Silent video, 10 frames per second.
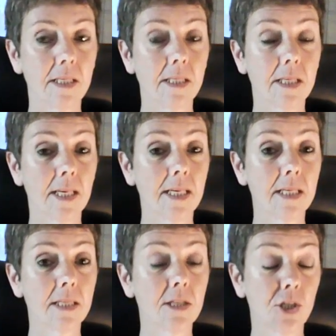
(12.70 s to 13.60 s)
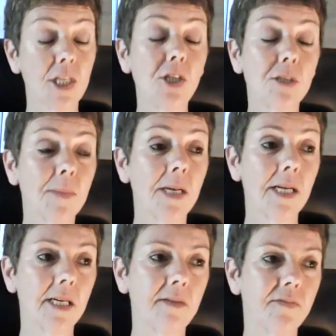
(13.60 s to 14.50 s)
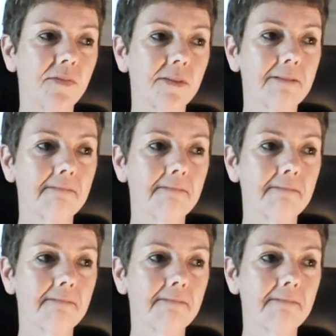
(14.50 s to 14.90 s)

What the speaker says: It has changed my life.